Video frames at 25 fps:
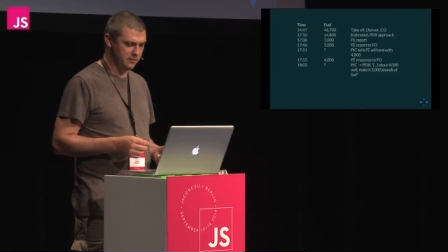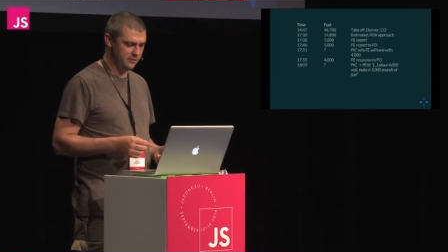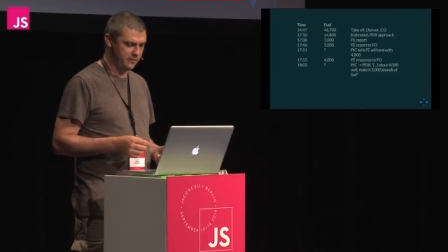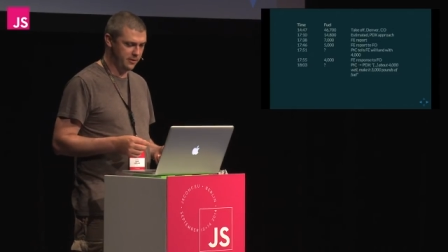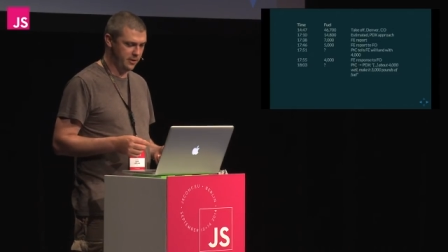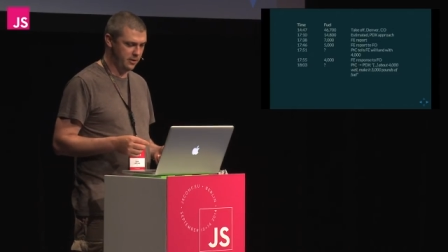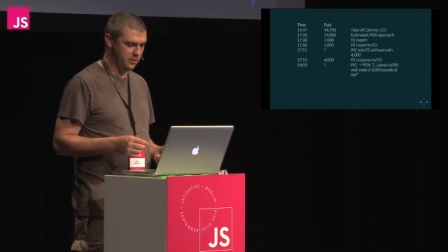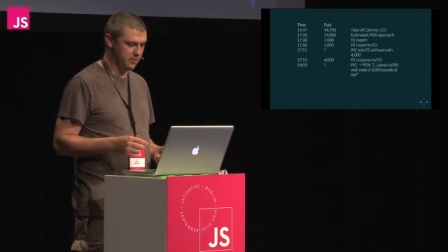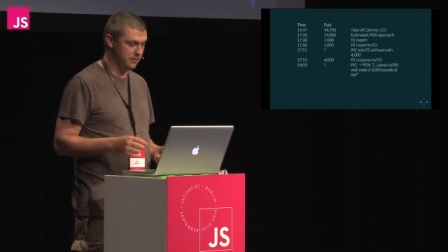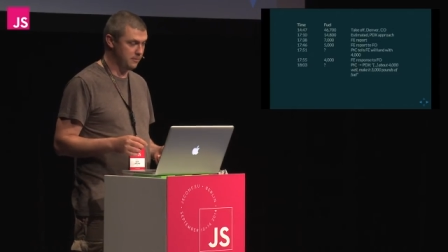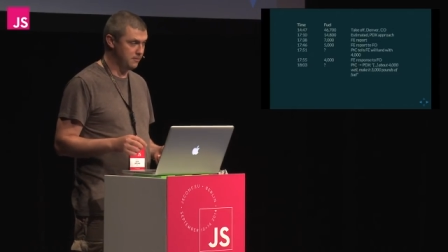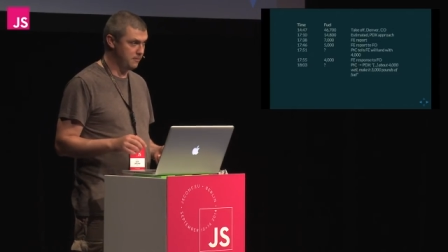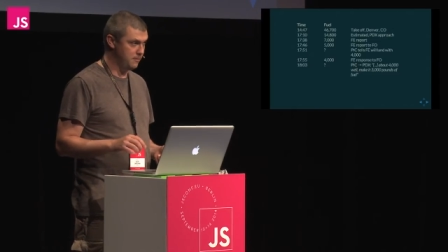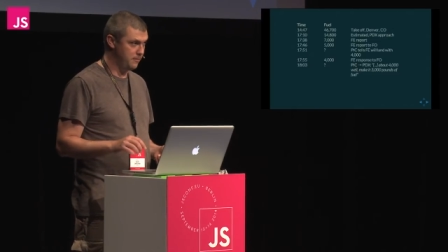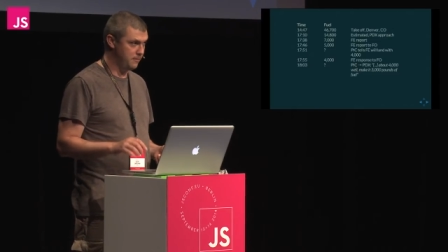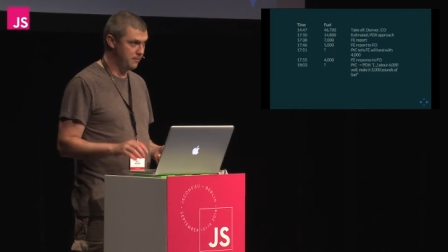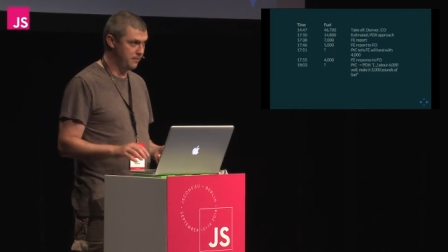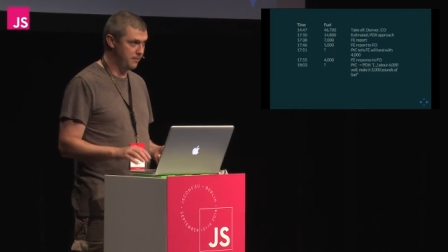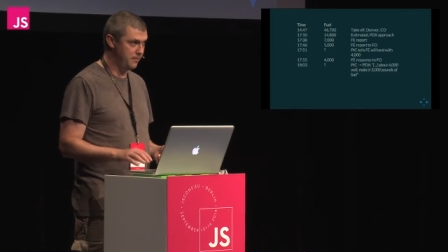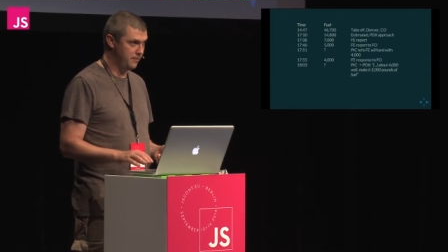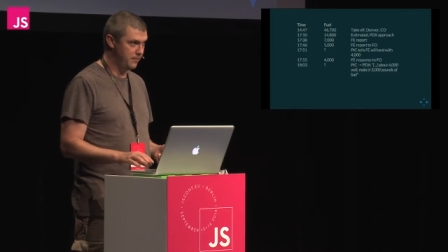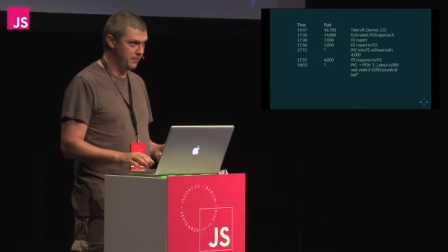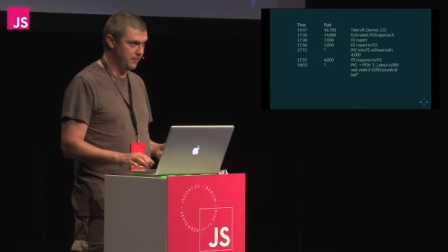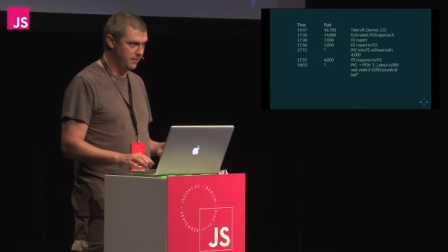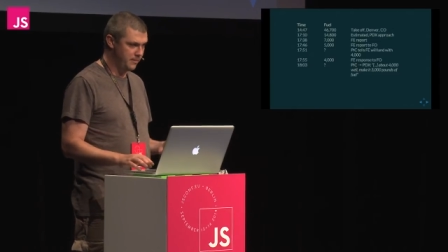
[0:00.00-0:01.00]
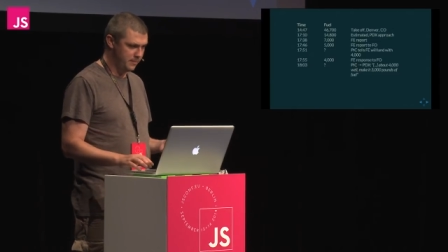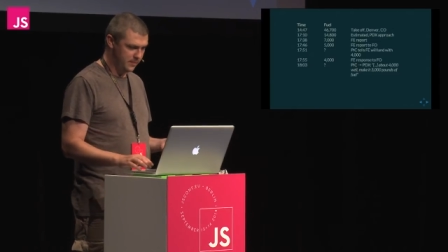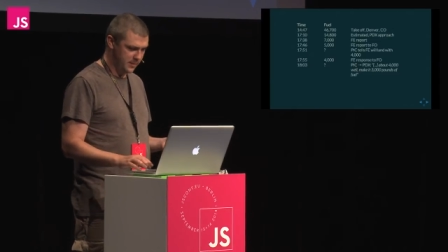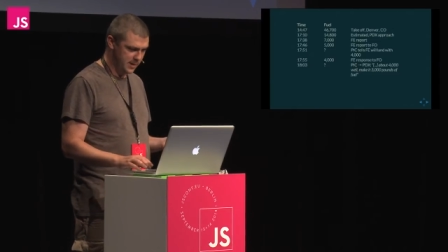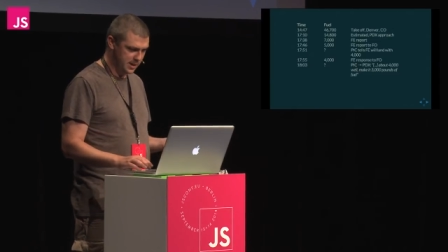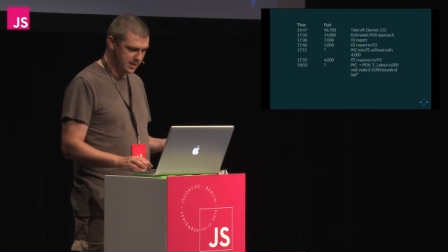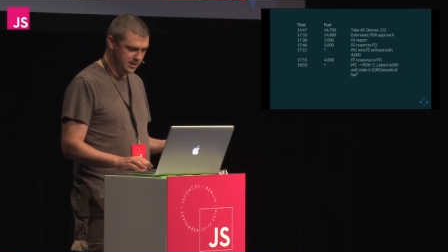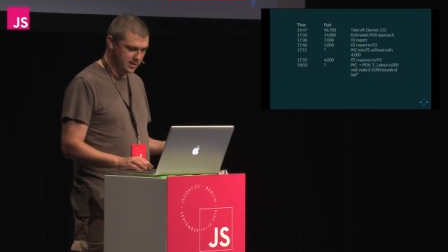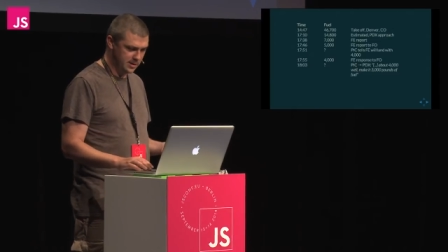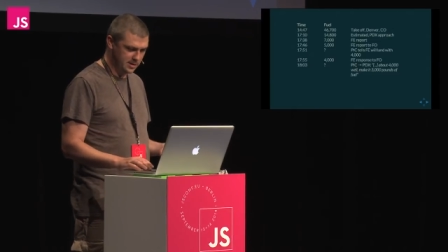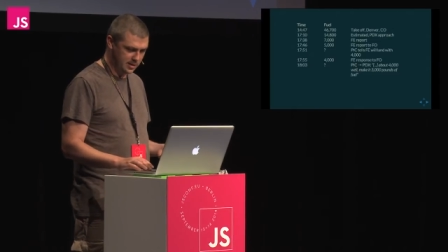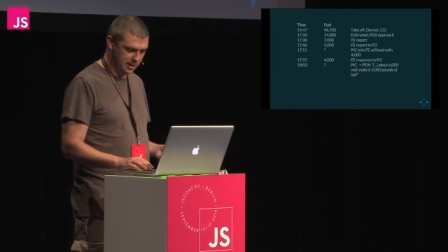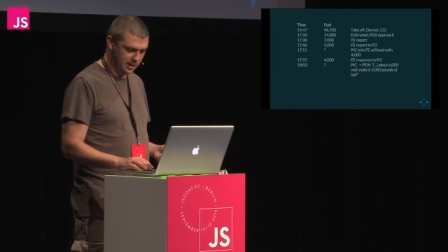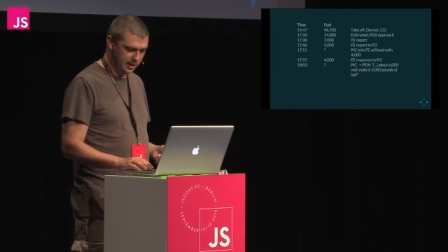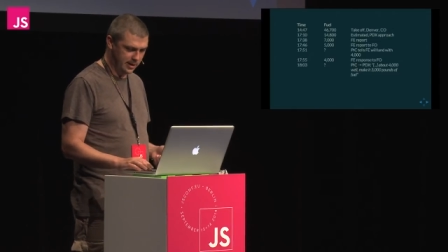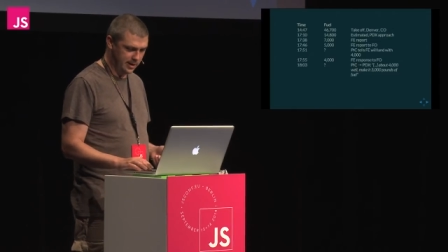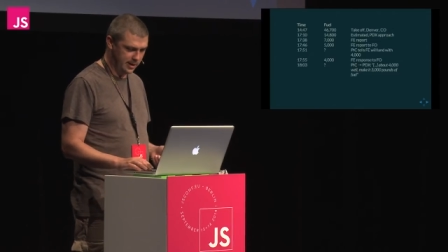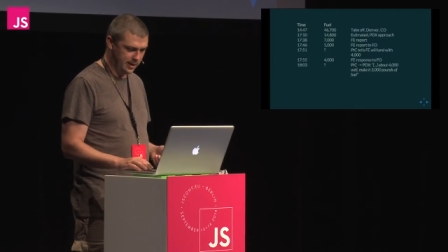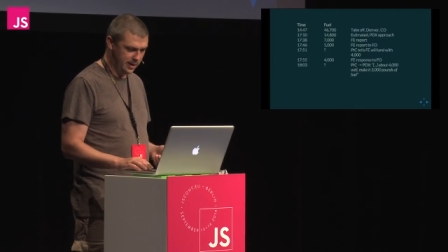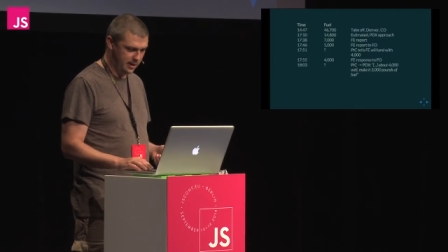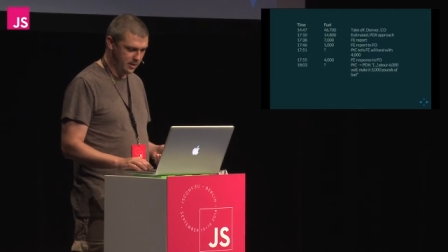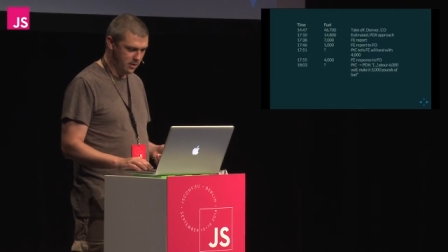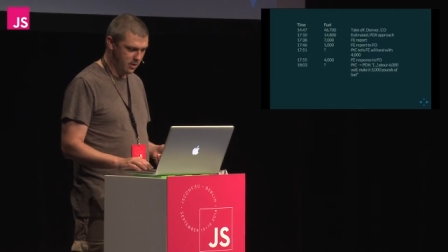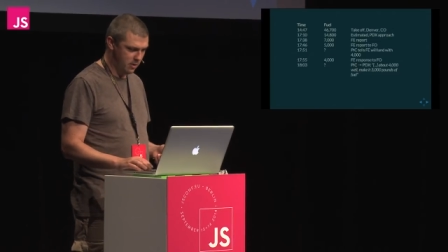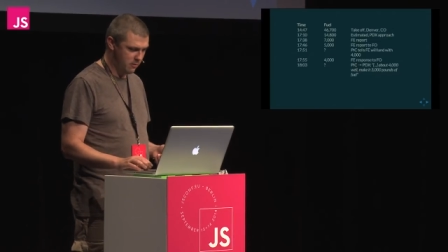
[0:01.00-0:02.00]
fuel. This is
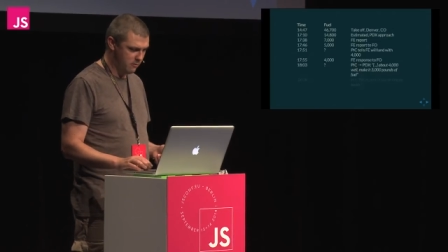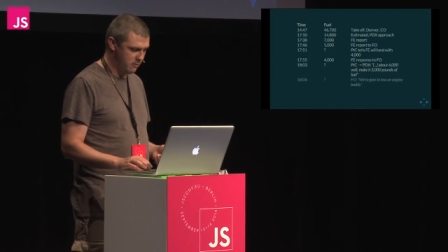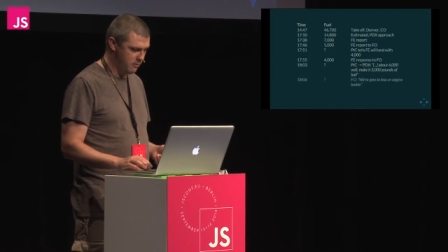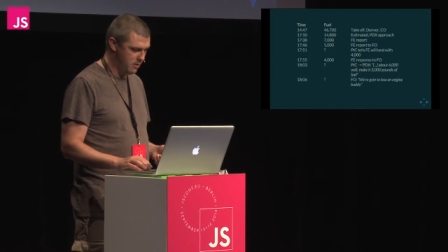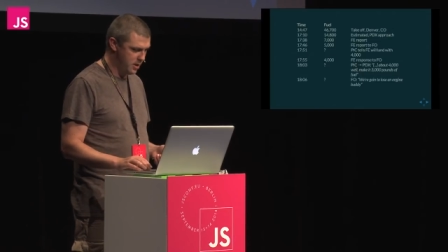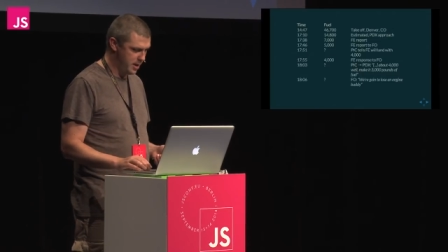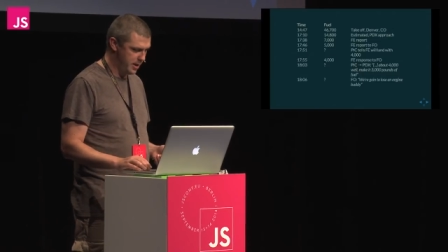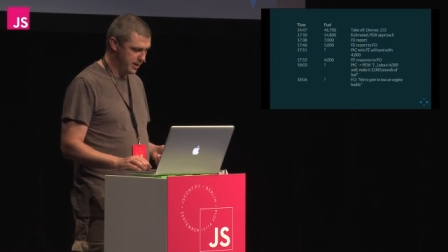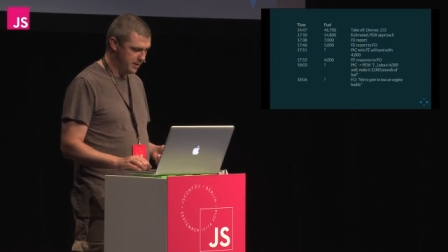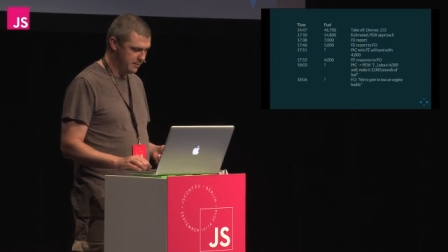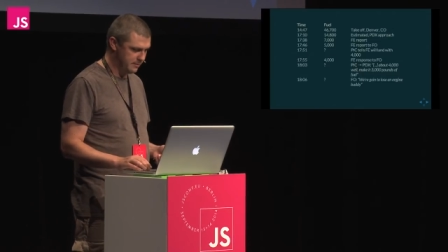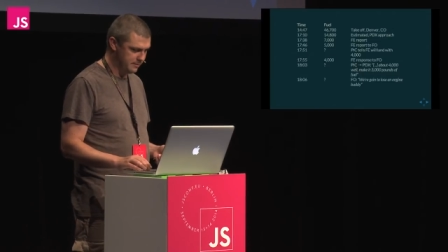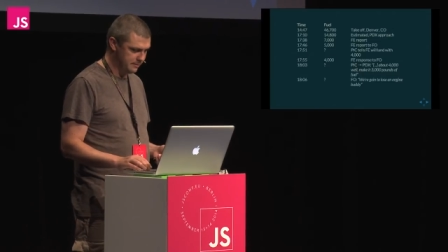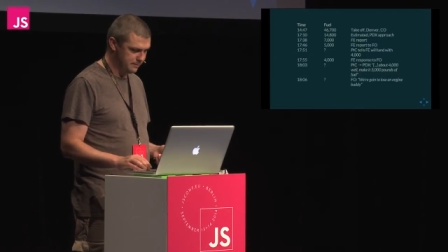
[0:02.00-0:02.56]
clearly not right.